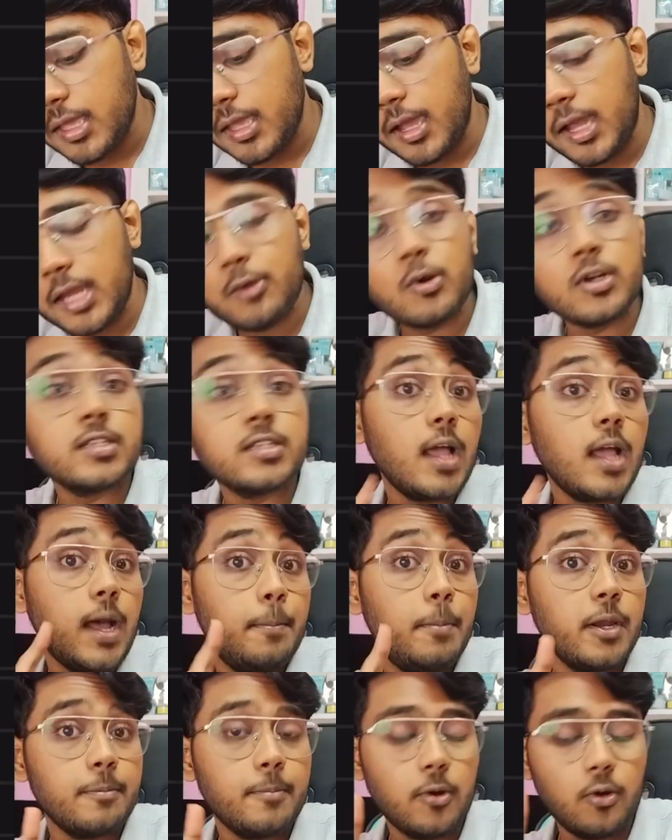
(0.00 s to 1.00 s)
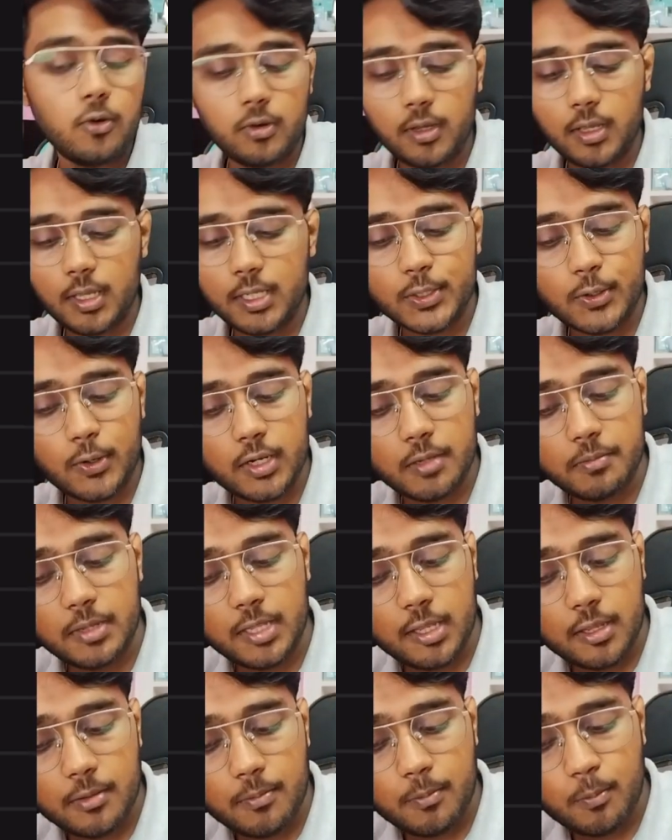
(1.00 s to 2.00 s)
Now what is the upper bound? It's going to
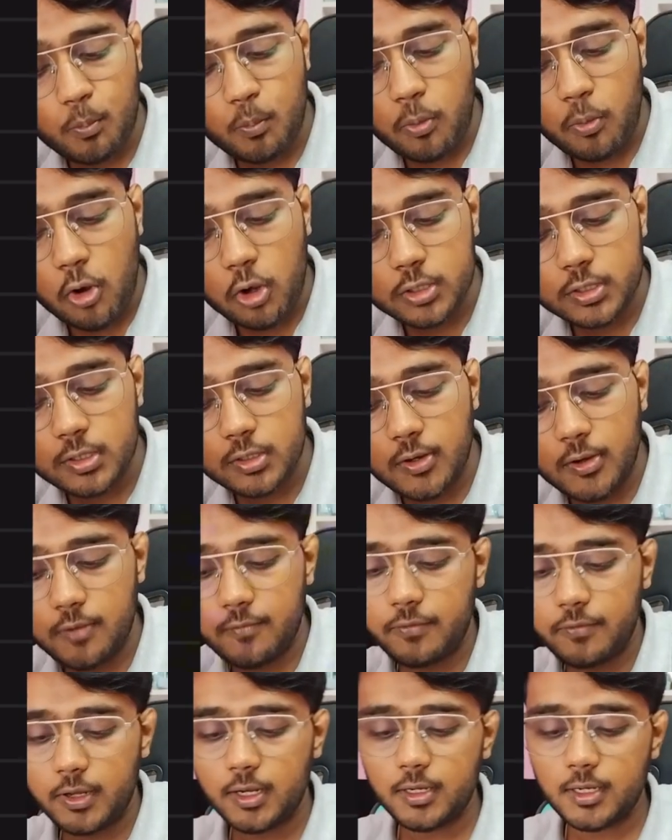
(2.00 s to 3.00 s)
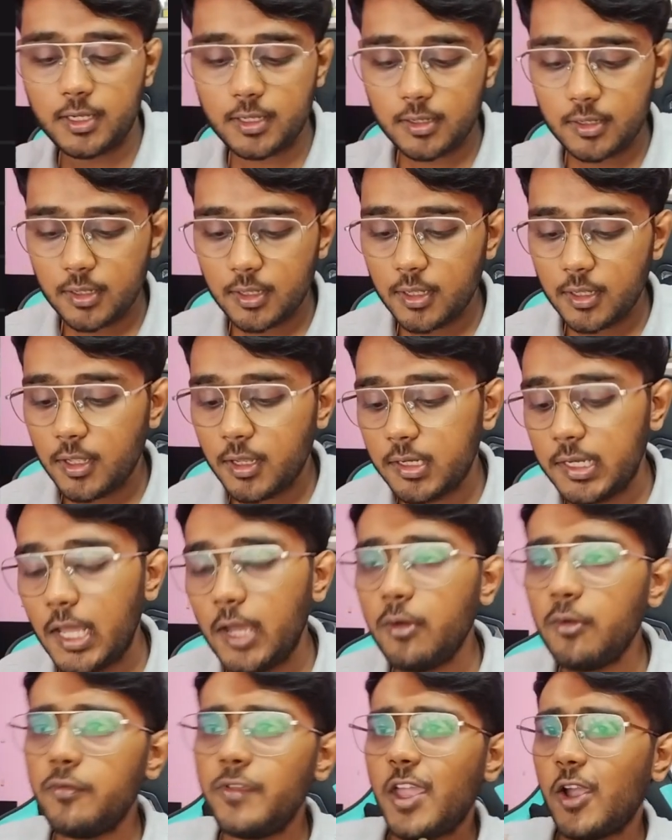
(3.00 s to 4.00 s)
be positive infinity.
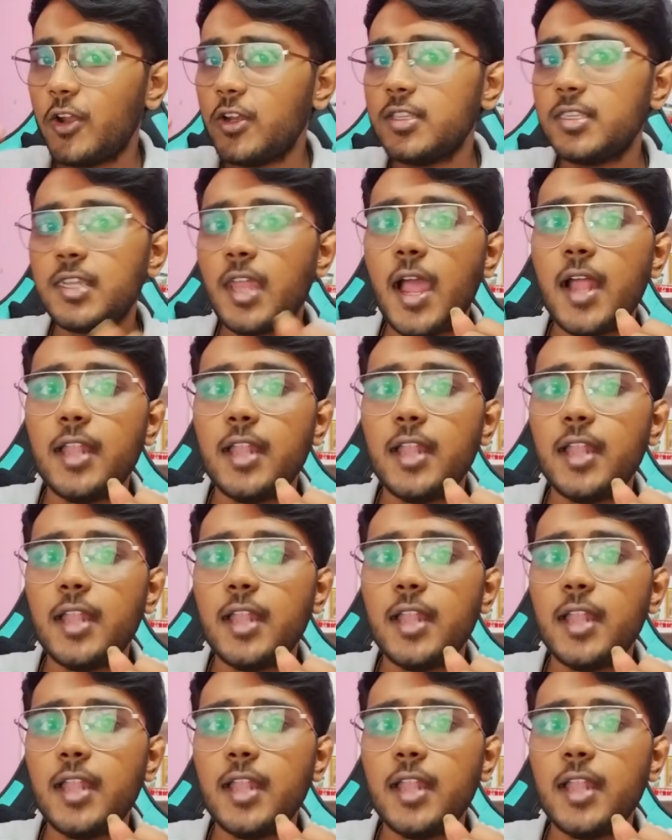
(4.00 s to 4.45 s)
Now we are going to start the